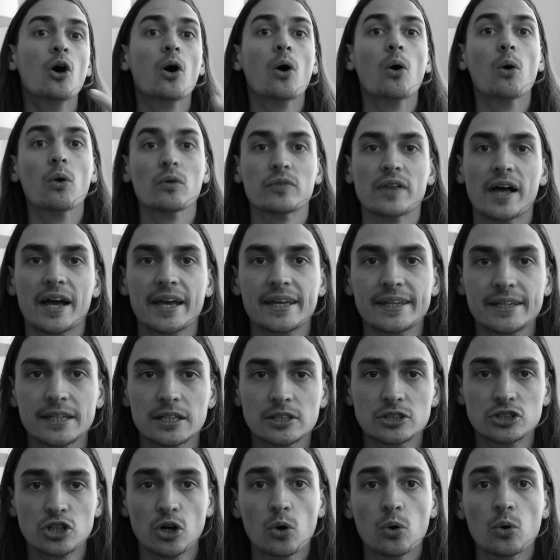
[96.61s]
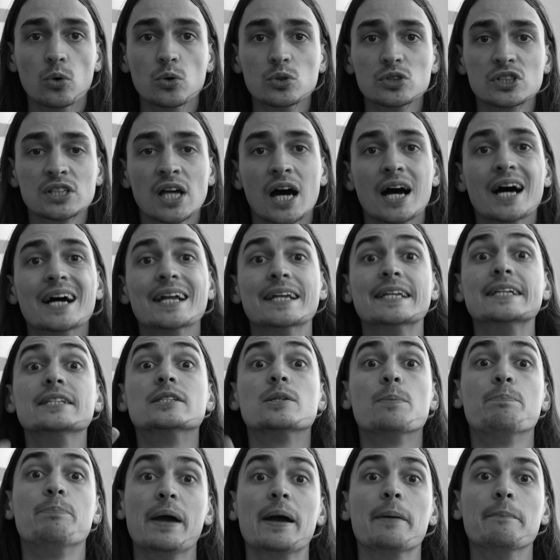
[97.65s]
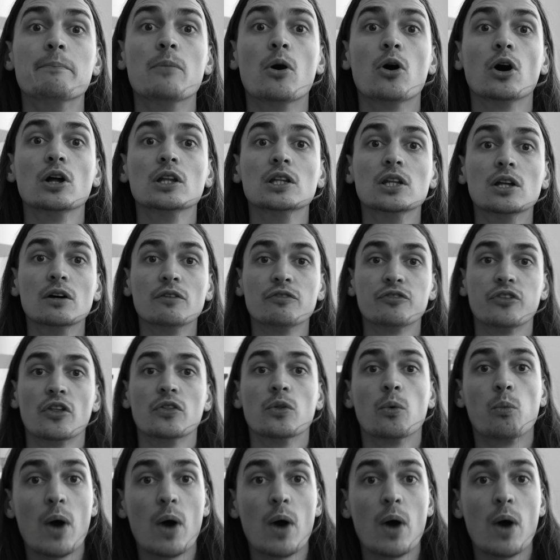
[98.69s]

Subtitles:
or the heated tools, needs a bit more love than the